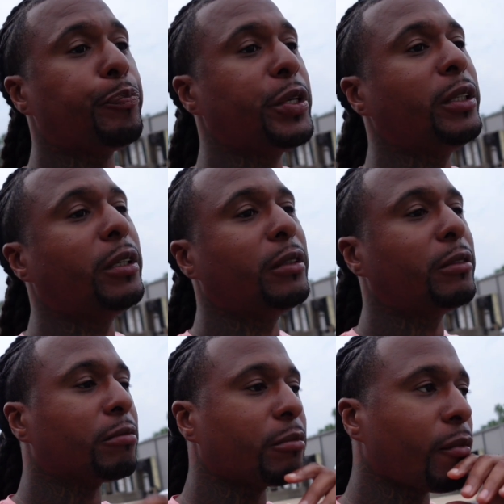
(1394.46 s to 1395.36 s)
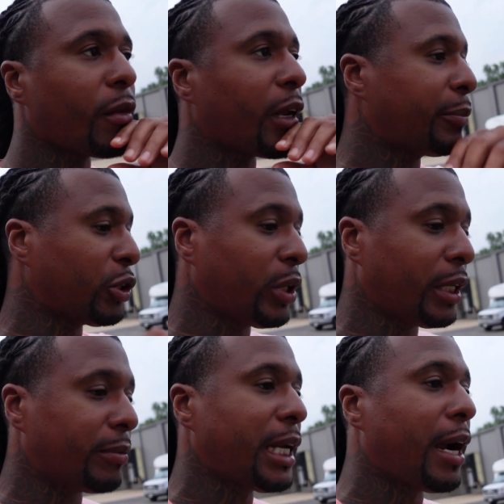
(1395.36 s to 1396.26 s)
you know, I'm so
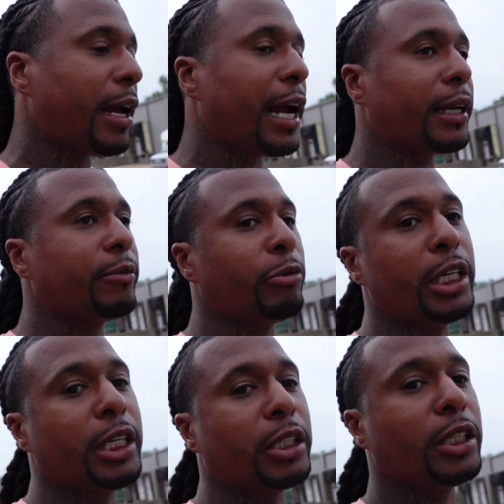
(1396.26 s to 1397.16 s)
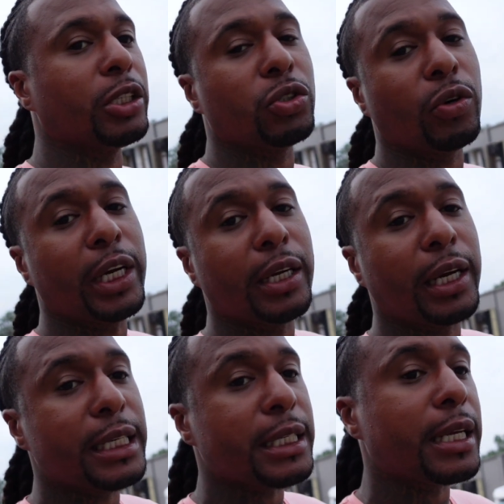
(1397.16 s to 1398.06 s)
damn tired. I didn't really get to enjoy the
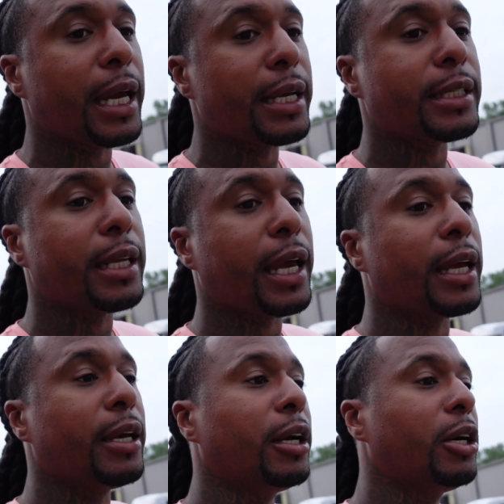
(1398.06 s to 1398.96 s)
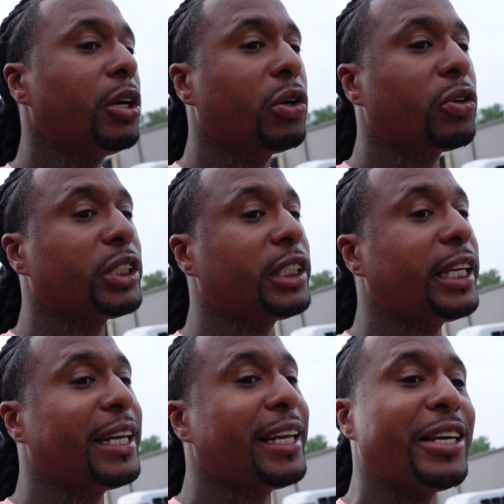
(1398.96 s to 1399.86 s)
Escalade today or
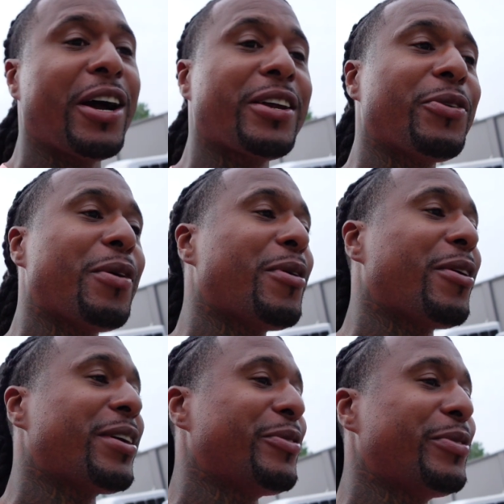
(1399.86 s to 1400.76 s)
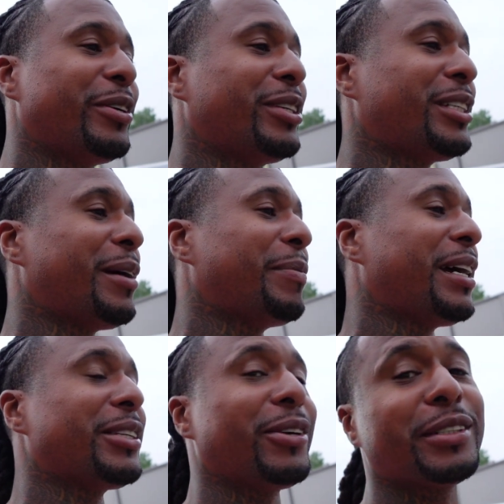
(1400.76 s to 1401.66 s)
sit in it. Y'all know I'm already wheel shopping.
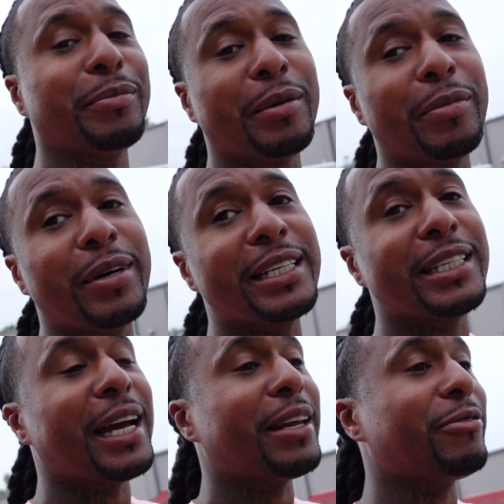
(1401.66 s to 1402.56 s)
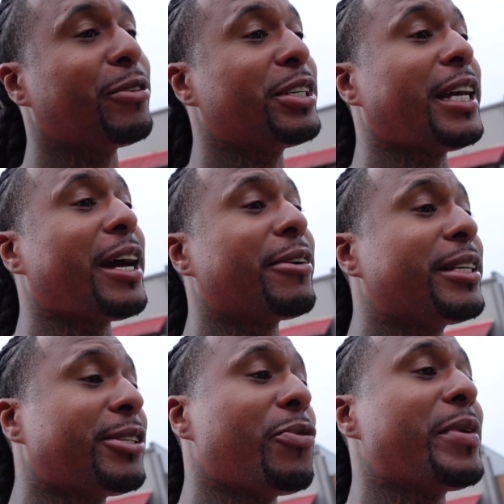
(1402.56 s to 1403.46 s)
I talked to my boy John at Forgiato. He
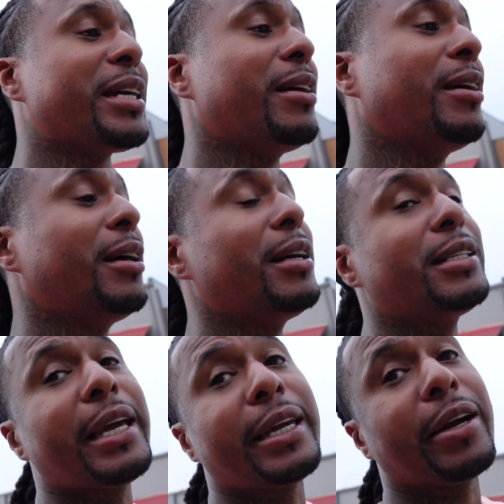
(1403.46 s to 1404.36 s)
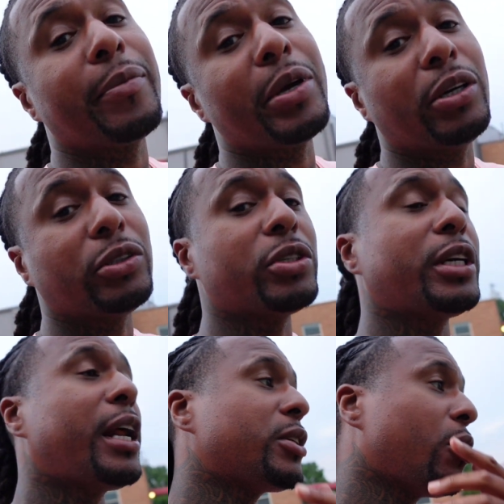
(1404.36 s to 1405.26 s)
told me to take care of me. Also,
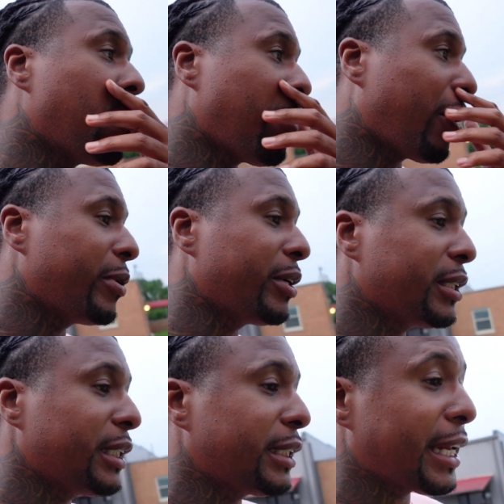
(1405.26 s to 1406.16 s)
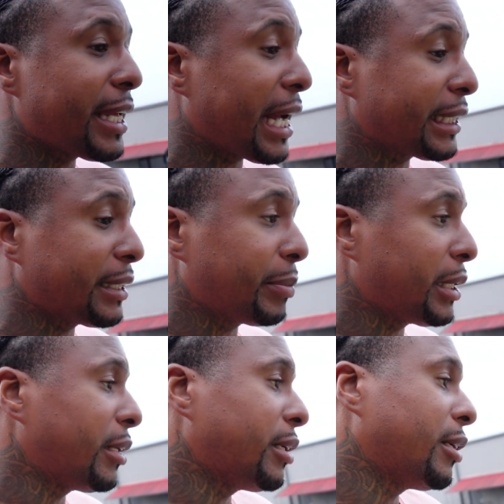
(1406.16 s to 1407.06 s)
shout out to Omar Wheels. He said he got something